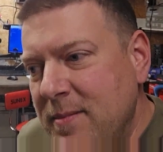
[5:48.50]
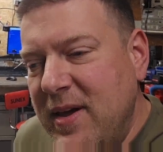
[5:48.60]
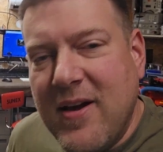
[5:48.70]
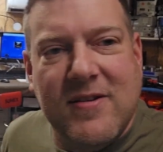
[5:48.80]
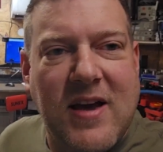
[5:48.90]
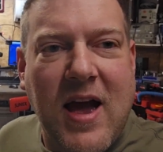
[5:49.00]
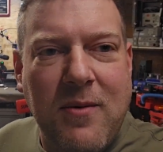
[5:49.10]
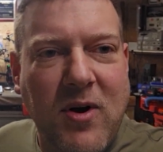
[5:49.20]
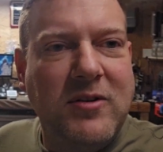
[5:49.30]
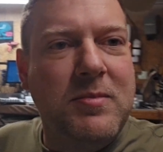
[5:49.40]
because I
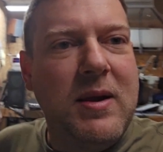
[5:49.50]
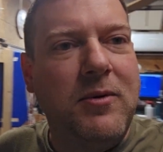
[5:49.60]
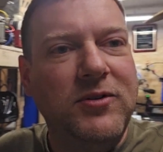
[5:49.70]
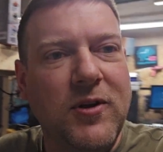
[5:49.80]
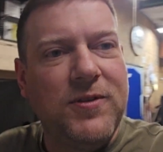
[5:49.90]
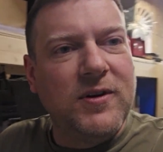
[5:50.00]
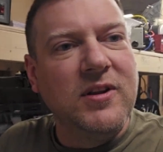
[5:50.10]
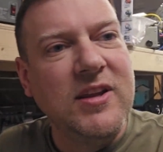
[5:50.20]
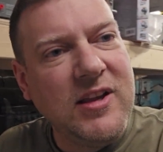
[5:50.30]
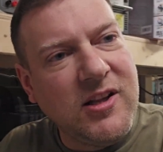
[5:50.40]
want to be able to
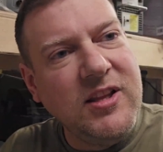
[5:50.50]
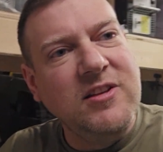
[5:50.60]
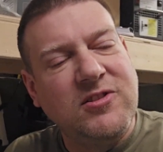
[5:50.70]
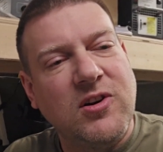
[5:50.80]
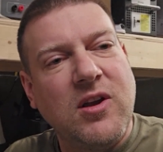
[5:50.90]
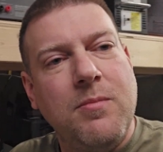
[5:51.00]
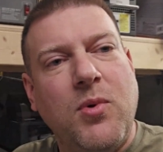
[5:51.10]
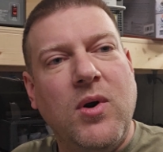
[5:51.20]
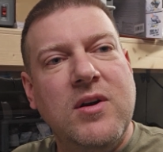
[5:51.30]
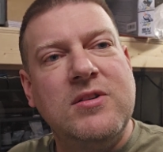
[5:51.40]
thoroughly clean circuit
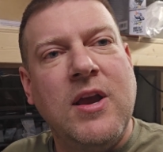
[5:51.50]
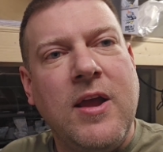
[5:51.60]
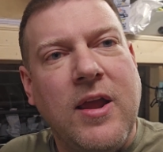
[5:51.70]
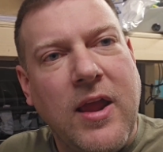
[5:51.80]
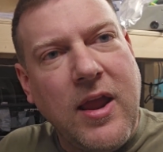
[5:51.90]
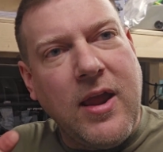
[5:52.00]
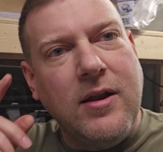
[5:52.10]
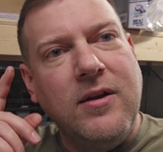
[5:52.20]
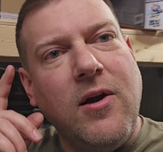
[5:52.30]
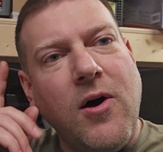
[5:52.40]
boards
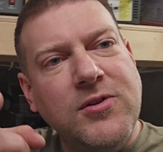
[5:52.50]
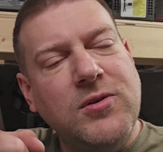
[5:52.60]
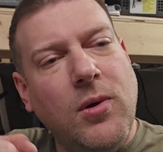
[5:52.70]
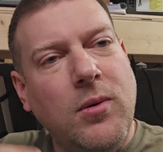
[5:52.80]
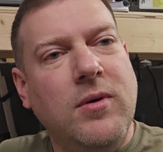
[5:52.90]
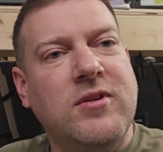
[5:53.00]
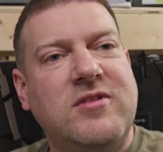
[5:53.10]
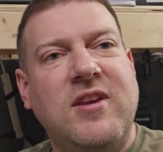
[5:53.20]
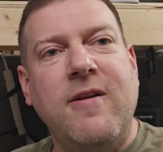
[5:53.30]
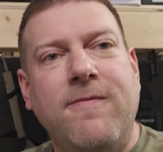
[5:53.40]
and also
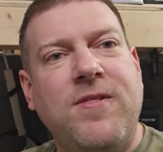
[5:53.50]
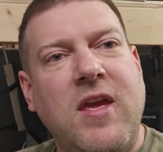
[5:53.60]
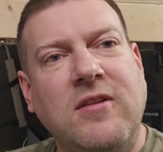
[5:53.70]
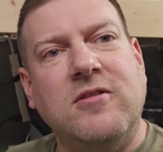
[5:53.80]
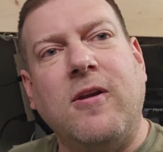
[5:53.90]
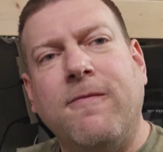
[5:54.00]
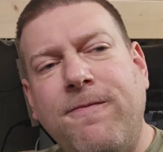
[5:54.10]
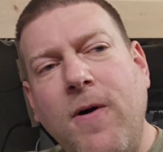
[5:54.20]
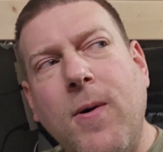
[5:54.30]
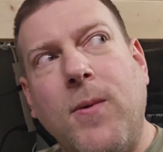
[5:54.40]
save things like
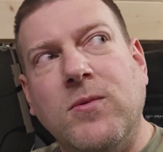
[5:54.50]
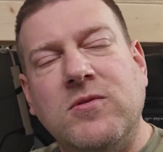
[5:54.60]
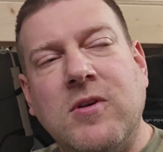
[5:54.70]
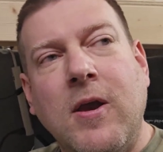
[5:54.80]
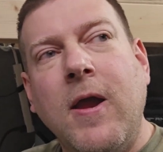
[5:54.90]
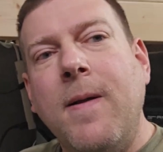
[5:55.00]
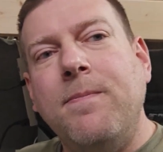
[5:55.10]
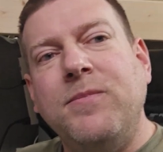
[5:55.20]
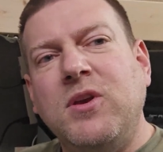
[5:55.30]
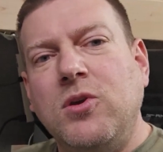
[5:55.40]
phones.
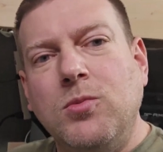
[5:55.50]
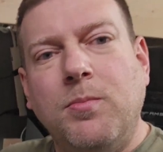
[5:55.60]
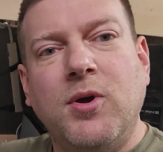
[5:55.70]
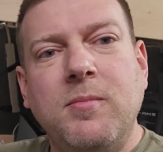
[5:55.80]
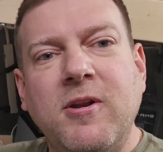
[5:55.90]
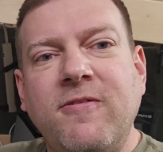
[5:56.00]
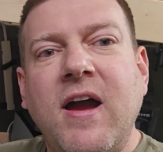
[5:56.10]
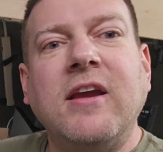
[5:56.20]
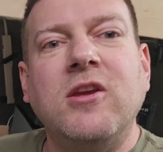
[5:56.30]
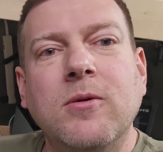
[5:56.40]
You put them in a
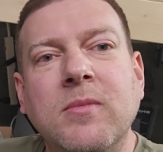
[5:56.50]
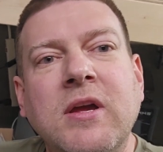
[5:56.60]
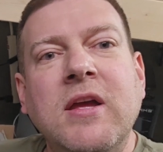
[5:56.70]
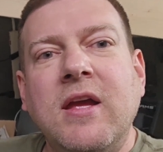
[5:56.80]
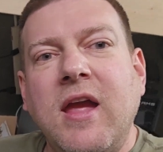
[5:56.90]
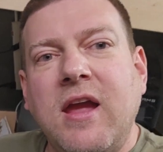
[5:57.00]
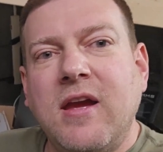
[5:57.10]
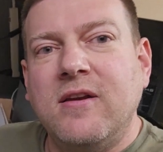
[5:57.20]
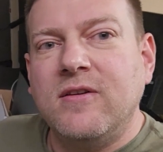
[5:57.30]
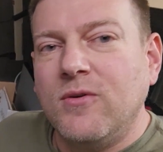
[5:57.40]
vacuum
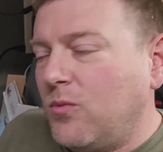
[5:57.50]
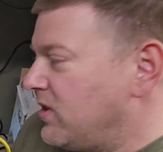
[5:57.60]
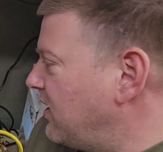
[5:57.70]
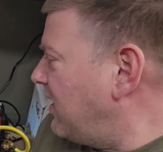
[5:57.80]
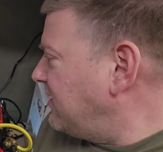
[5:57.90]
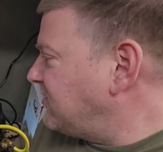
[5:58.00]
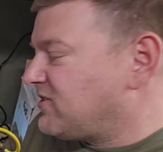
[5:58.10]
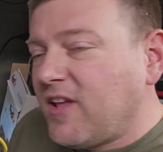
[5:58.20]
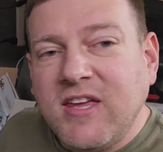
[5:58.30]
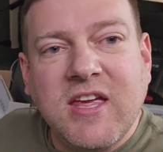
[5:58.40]
and with a, a
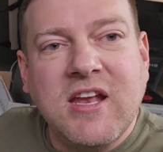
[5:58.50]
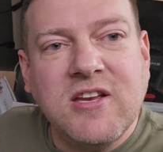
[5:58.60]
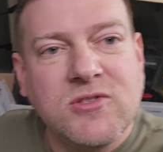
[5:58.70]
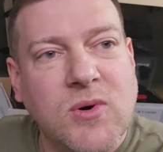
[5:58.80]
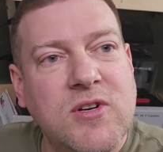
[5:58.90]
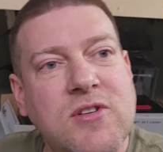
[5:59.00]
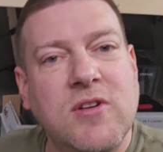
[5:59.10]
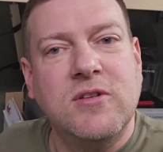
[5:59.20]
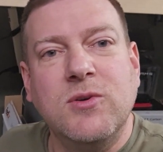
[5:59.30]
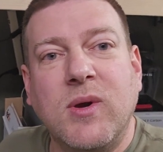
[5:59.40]
slight heating source,
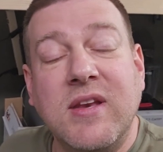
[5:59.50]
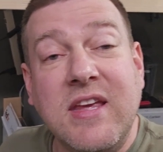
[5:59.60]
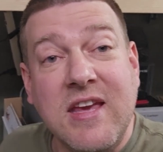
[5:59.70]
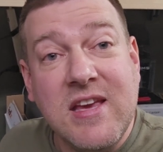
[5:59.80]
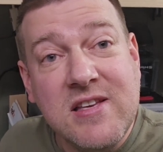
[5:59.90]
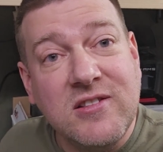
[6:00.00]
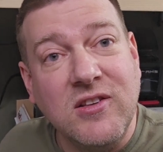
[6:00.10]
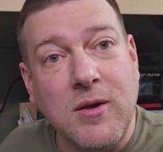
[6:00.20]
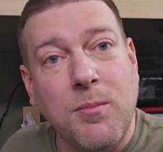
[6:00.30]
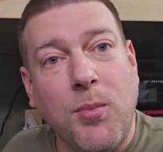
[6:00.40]
you can
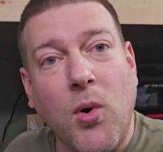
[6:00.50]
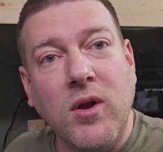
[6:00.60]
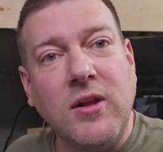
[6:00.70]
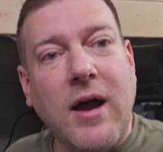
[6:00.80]
easily boil